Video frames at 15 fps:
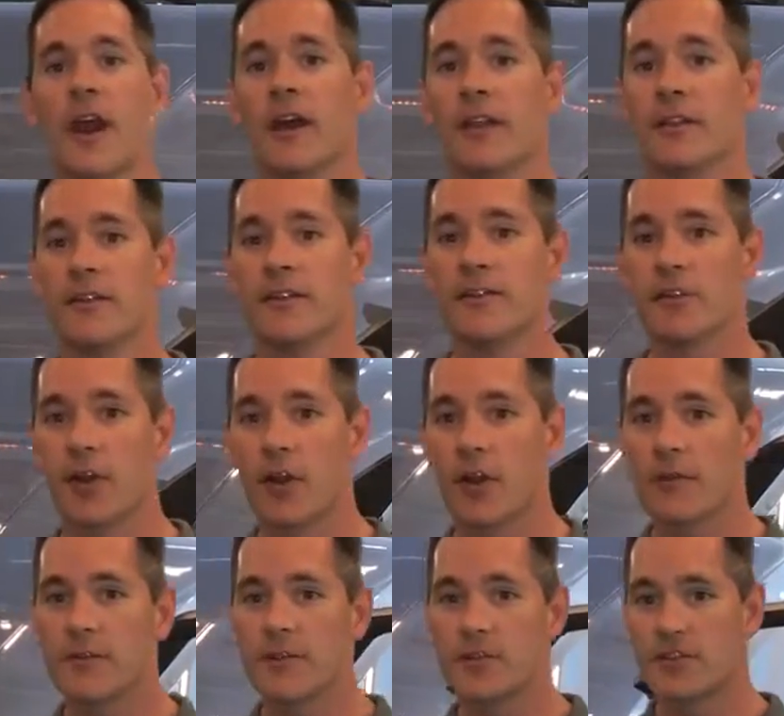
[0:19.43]
and the
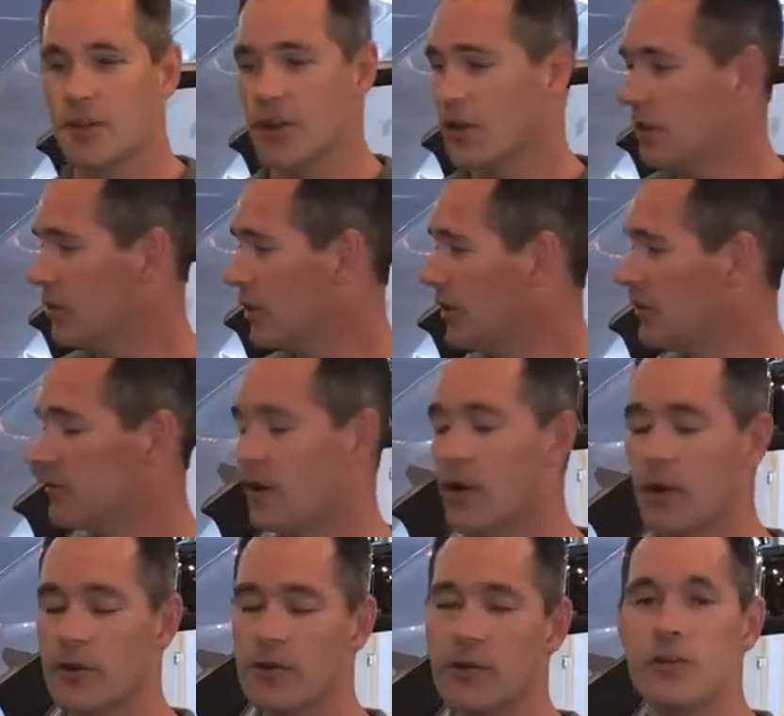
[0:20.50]
star of the show is
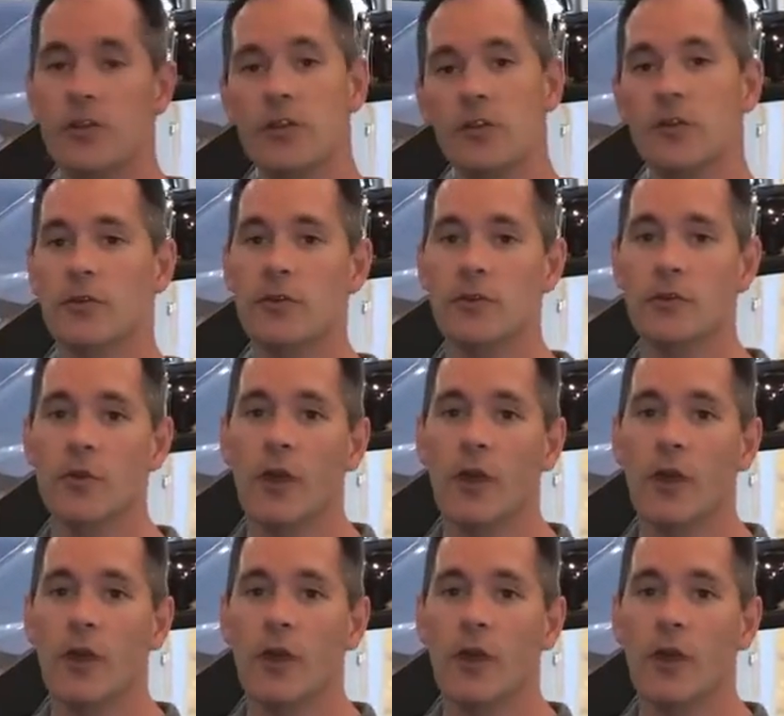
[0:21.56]
our new